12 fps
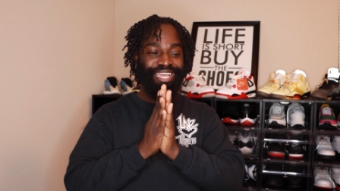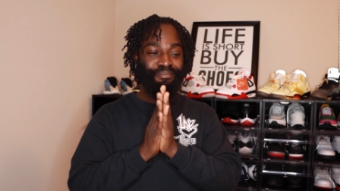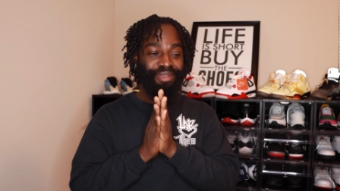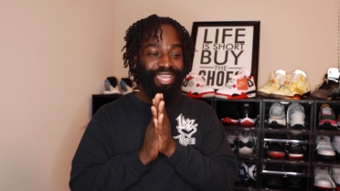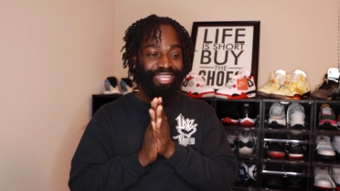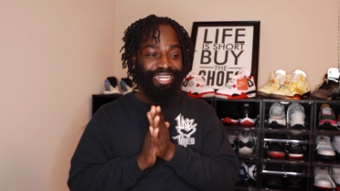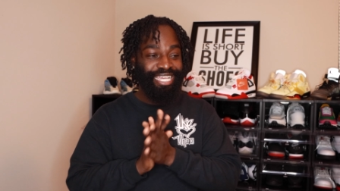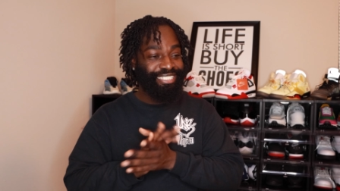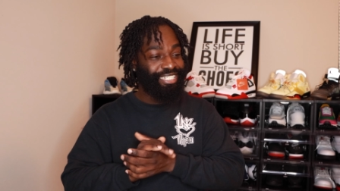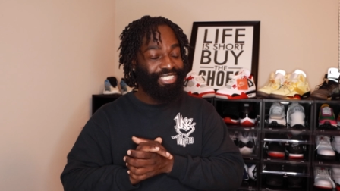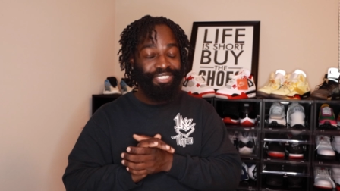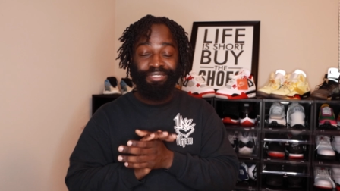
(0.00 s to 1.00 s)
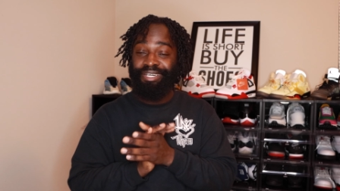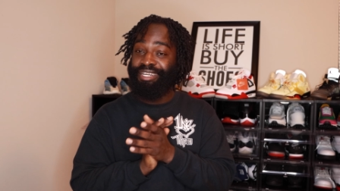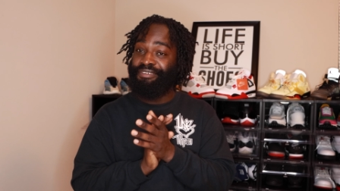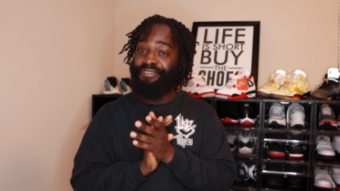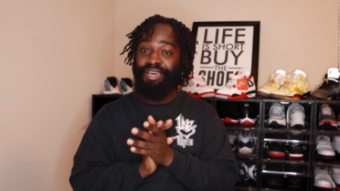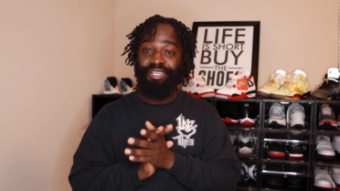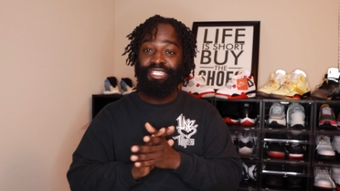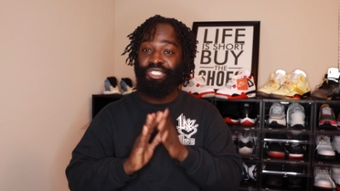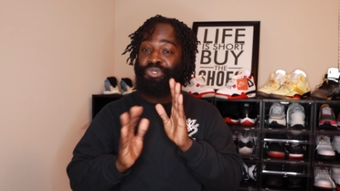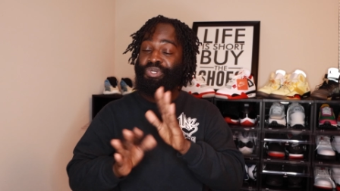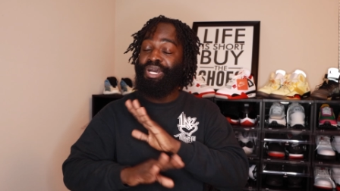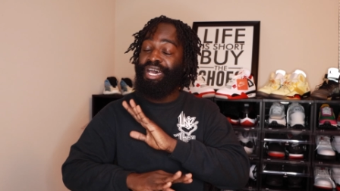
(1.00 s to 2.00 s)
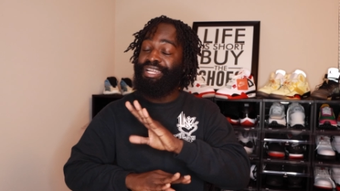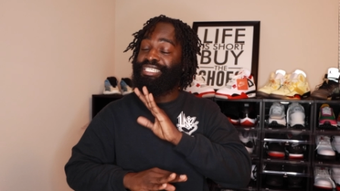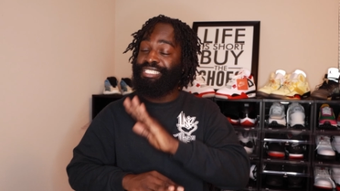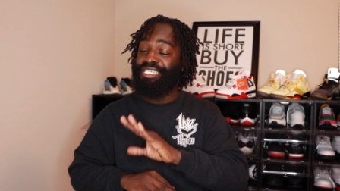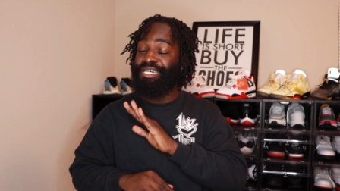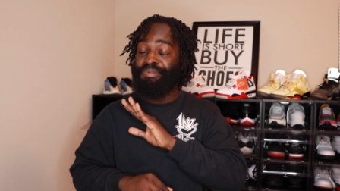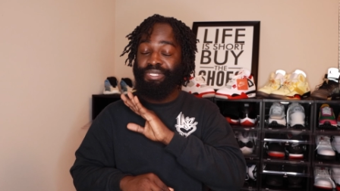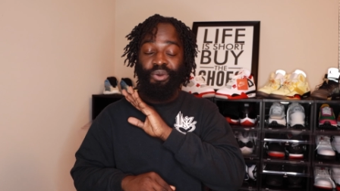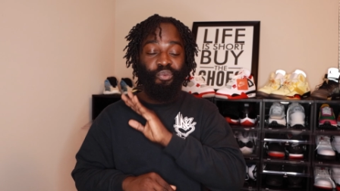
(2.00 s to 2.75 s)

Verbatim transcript: I'm like less than 200, 200 subs